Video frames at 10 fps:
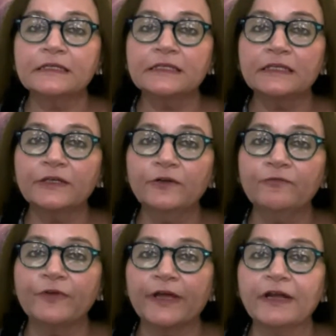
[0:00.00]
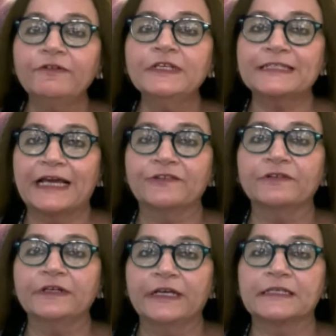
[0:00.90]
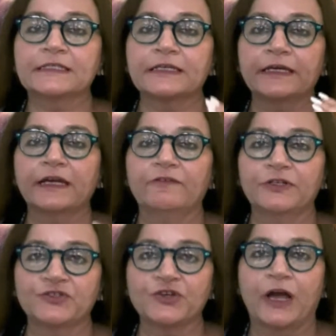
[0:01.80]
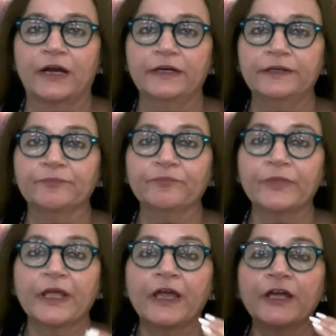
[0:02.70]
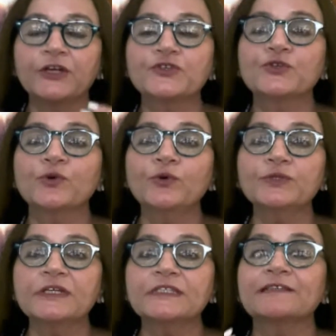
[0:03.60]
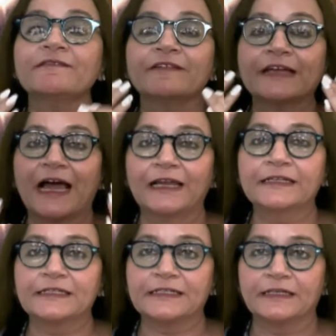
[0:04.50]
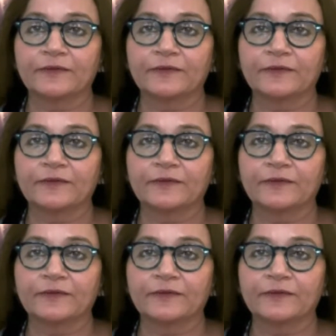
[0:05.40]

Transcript: wherever Saturn is in our chart, it shows us reality.